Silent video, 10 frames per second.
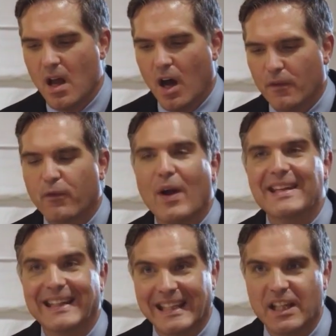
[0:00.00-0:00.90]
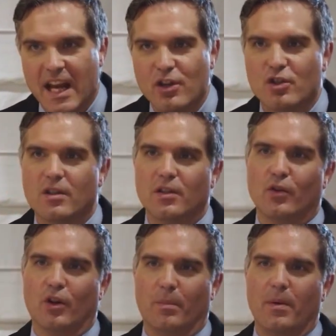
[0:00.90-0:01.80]
a friendly nation in
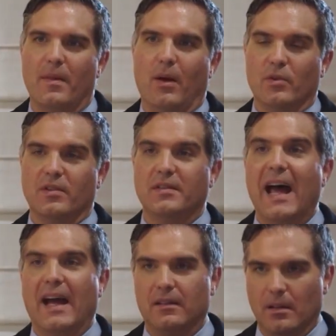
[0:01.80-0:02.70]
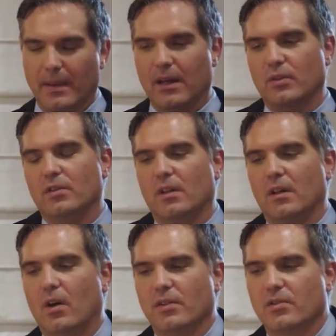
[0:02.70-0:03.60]
Europe that was attacked about uh,
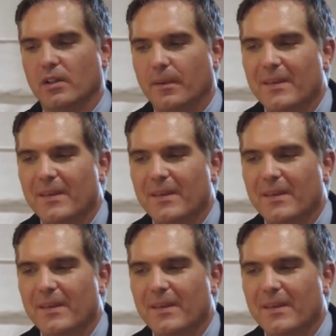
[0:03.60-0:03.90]
Austria.